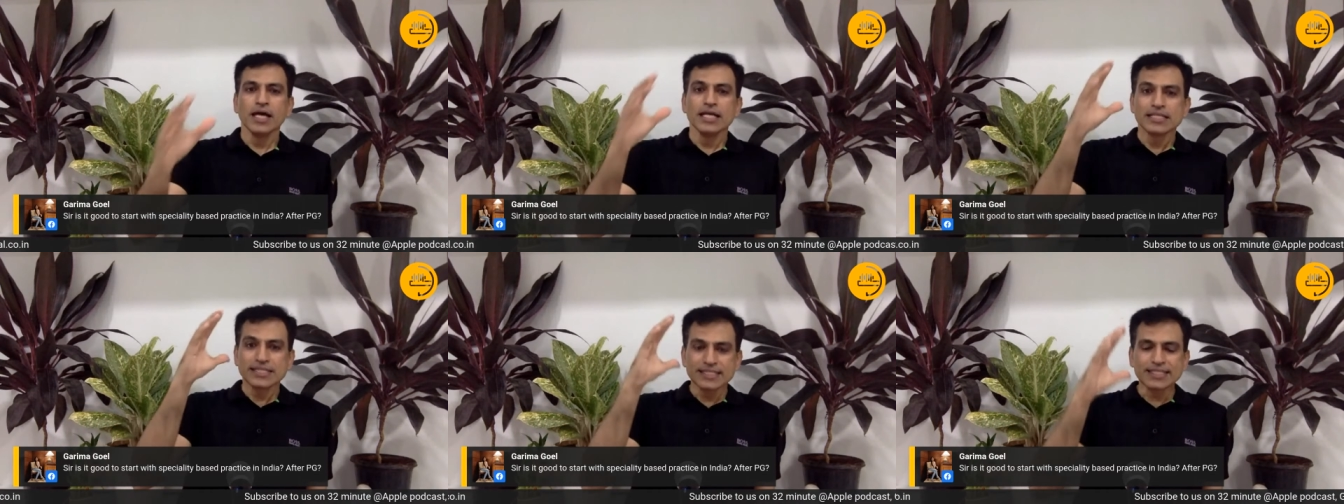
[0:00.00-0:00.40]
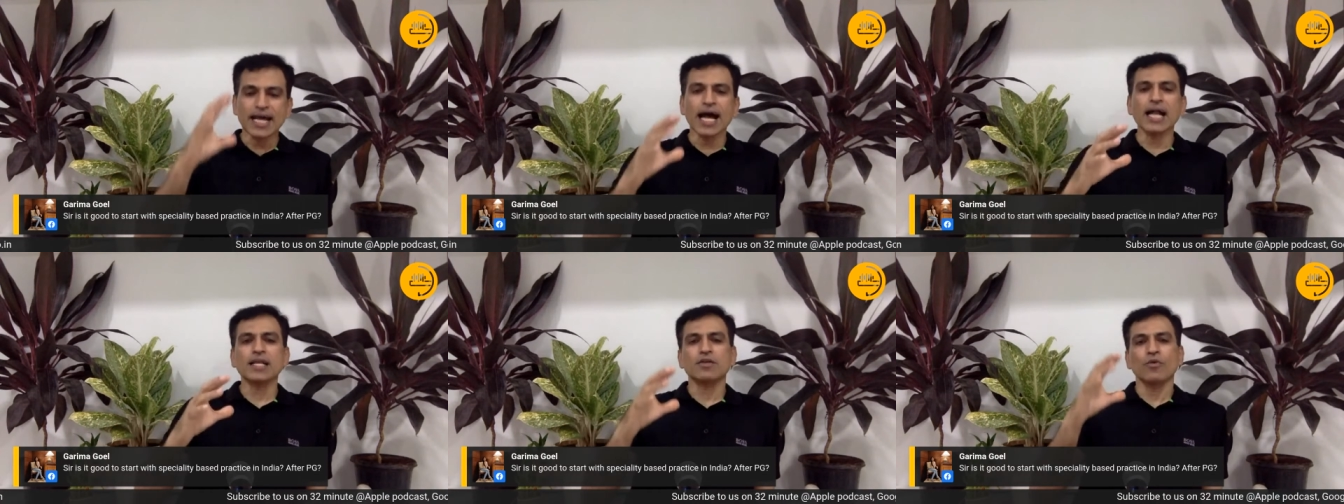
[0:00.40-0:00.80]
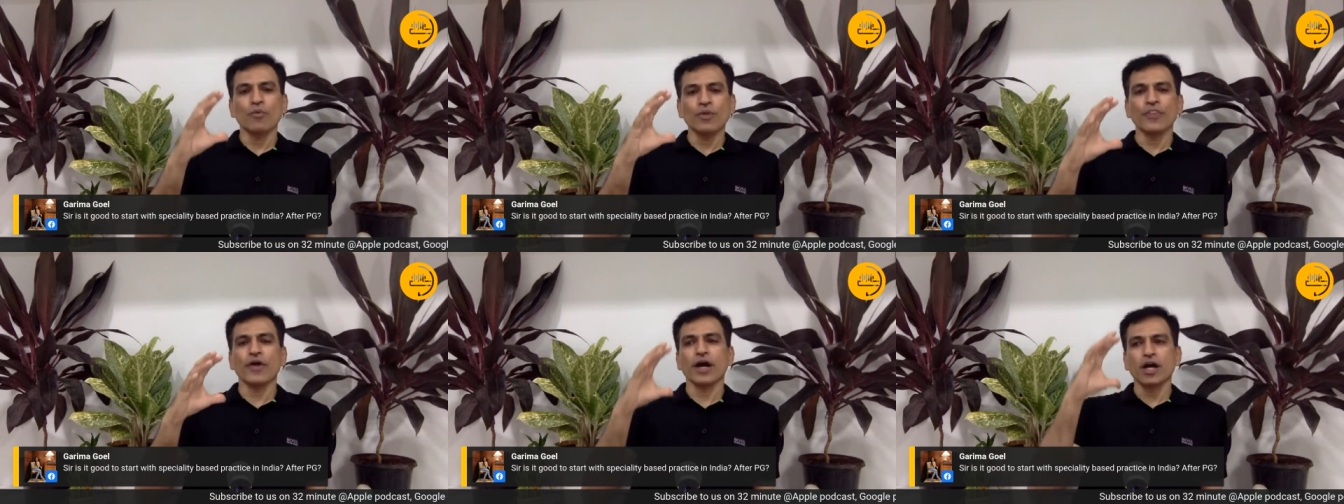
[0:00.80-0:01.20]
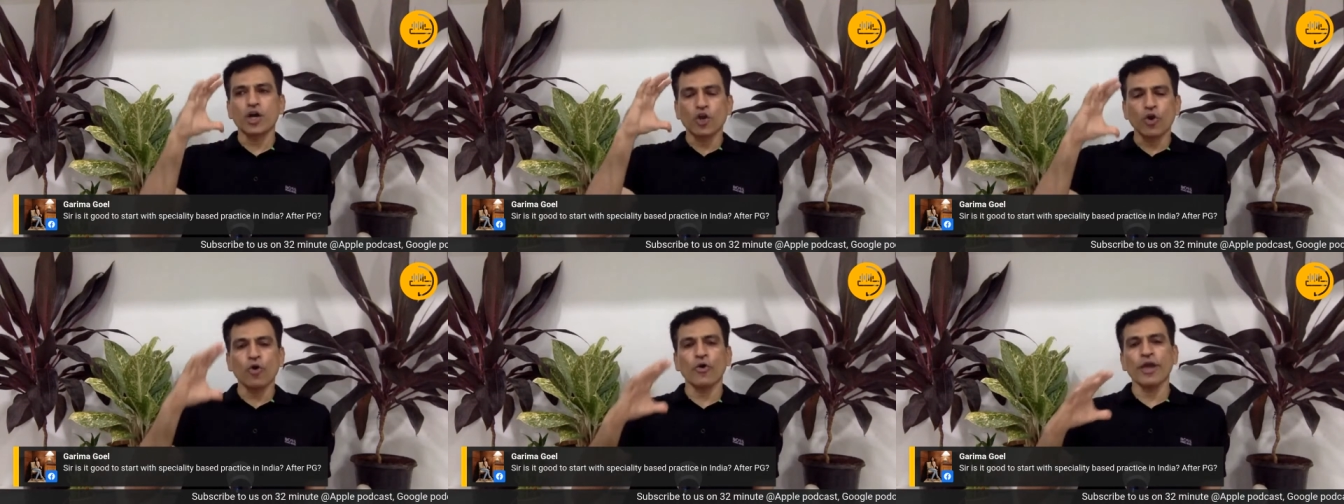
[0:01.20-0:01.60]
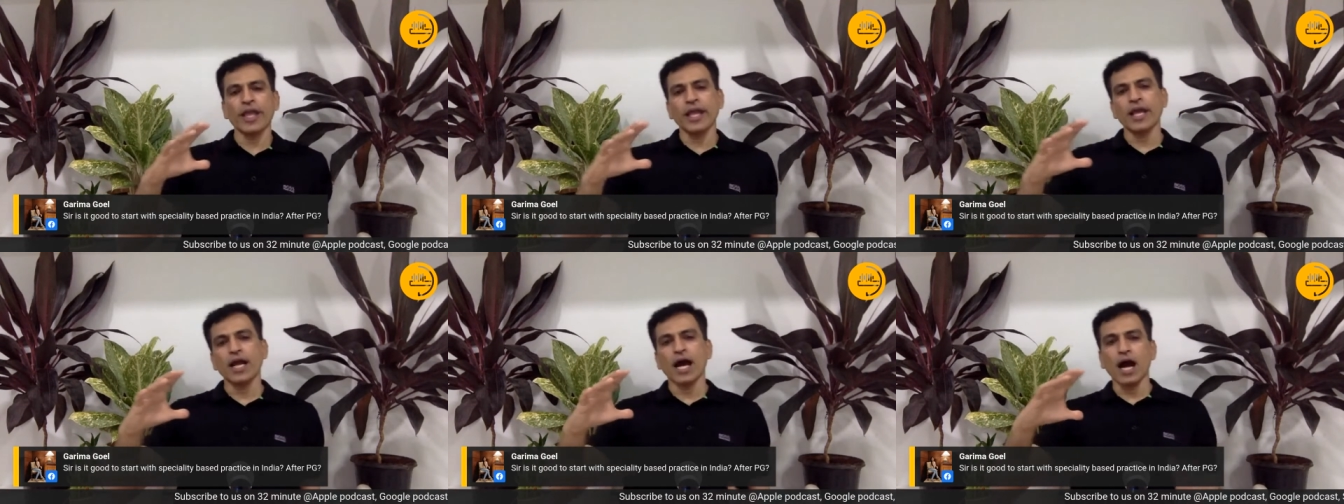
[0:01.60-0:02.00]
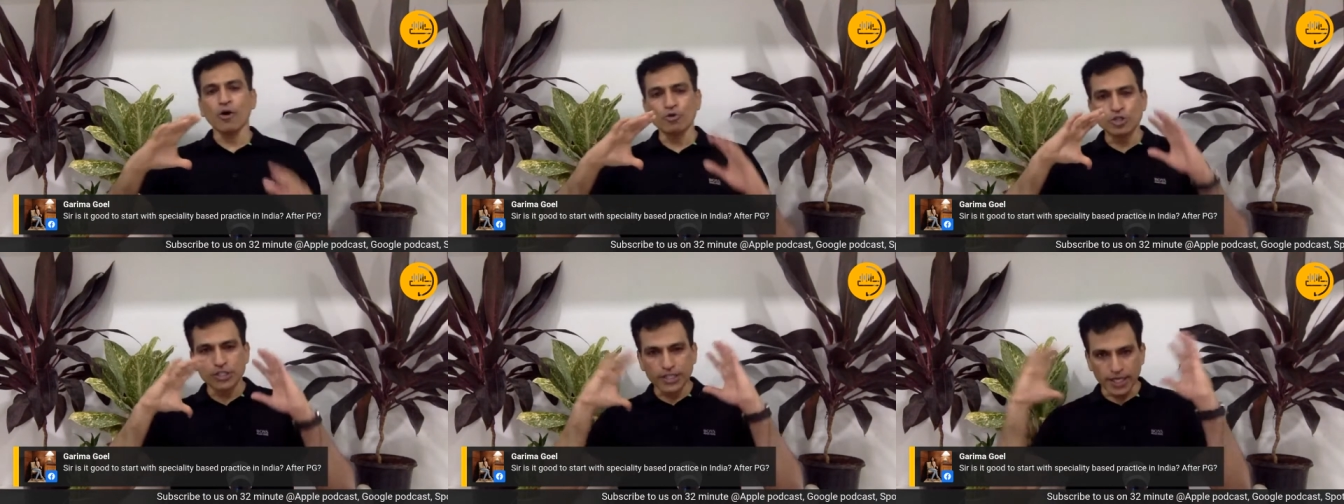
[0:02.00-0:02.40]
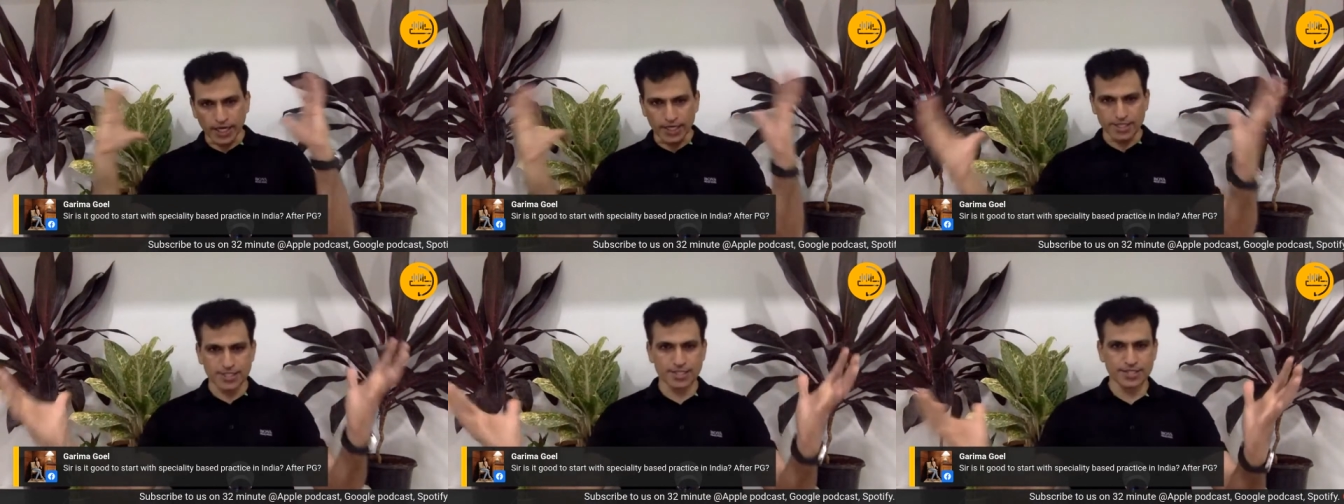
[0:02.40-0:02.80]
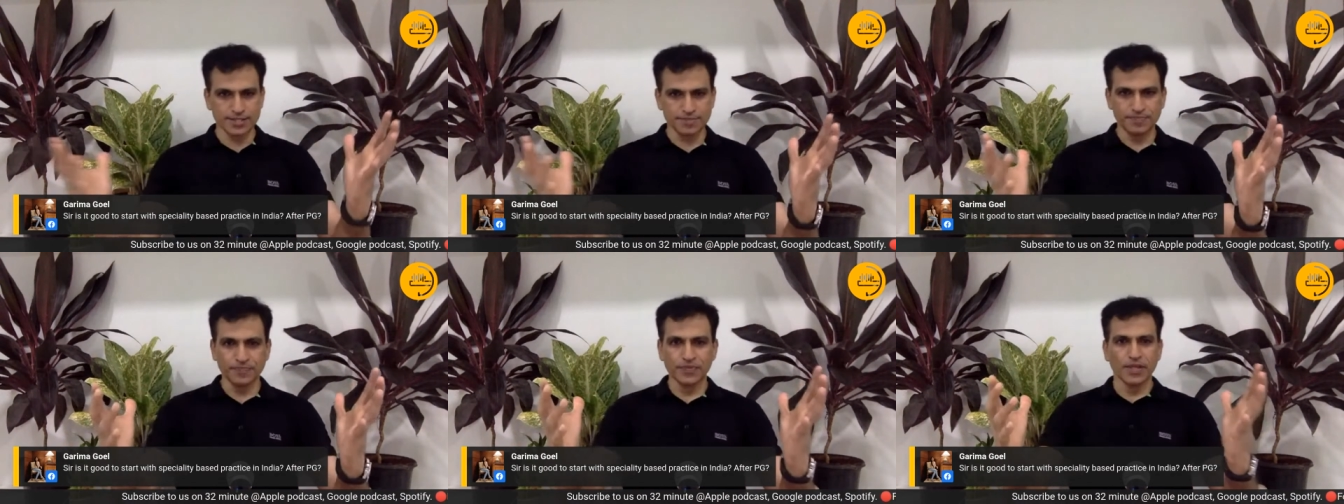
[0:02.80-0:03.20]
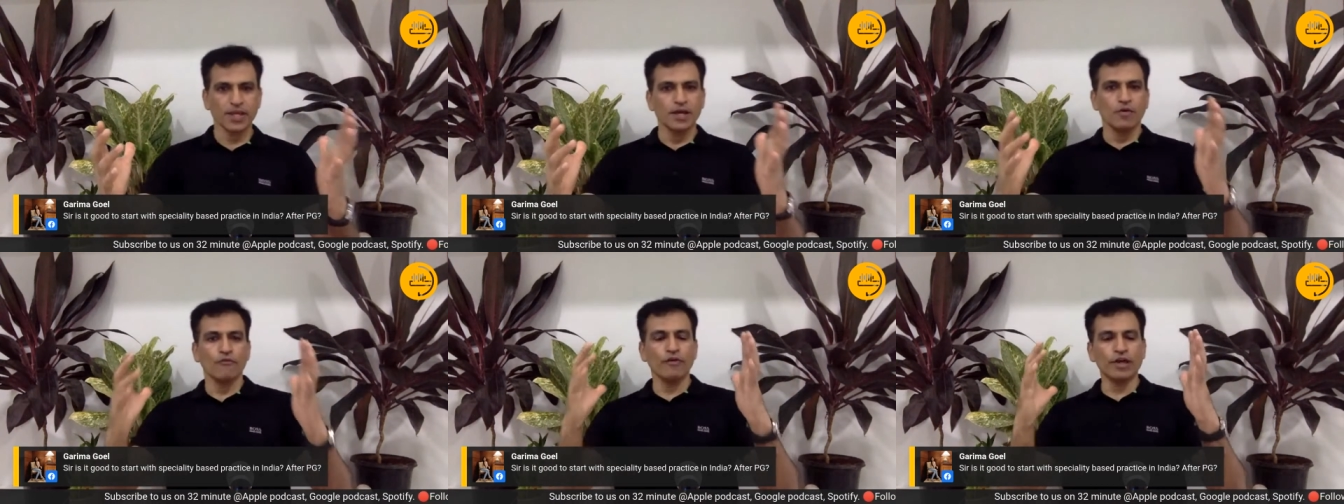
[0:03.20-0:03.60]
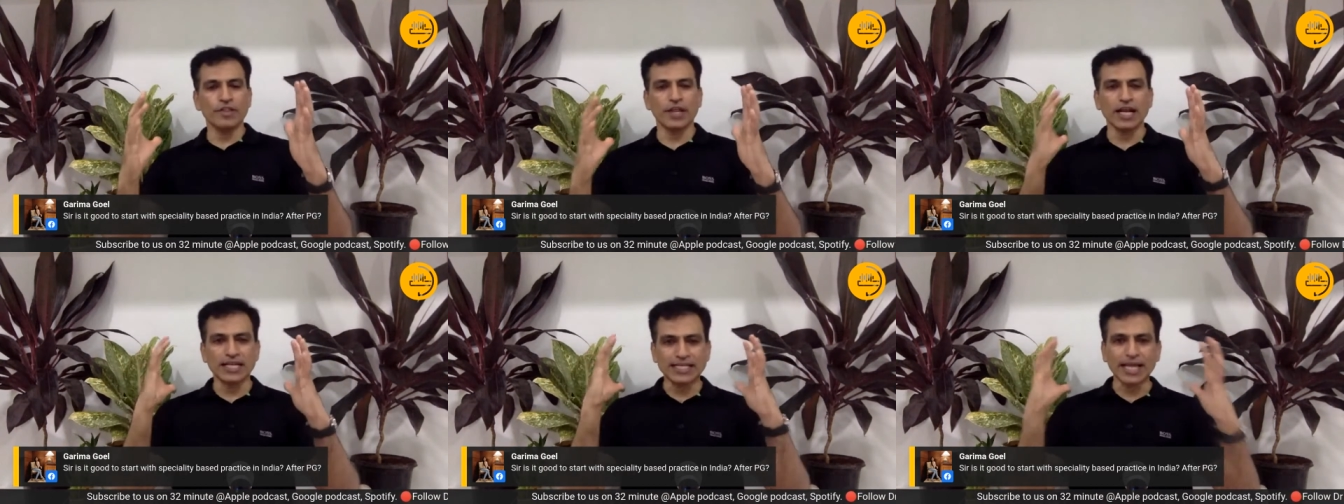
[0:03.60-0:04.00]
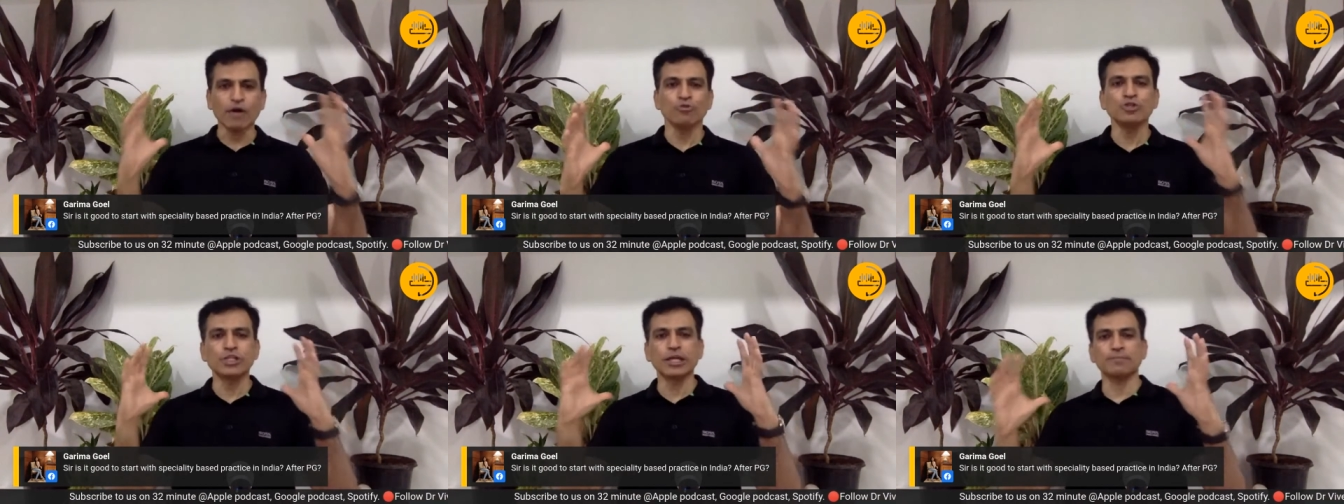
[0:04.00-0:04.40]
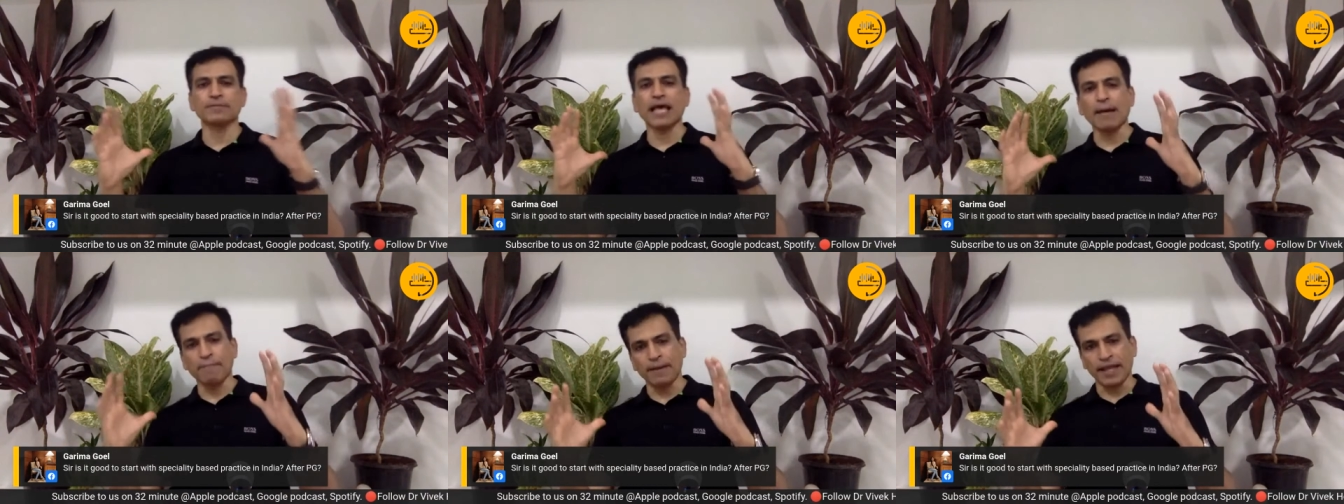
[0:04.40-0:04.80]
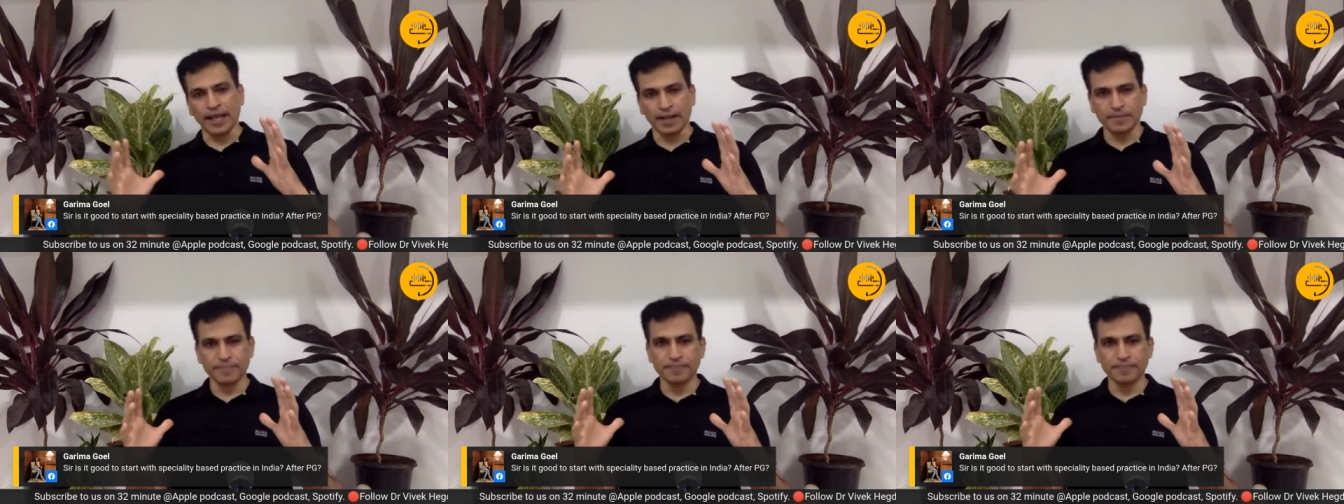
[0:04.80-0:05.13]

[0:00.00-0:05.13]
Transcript: Start with the growing outskirts where there are townships happening.